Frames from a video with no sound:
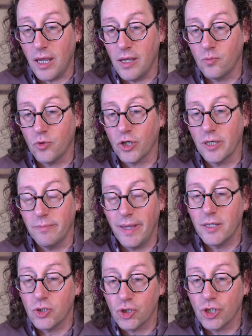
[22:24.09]
and we're going to
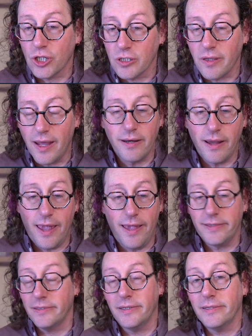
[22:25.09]
make sure that
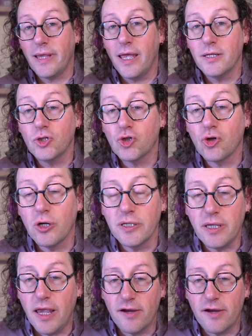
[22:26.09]
as a design choice,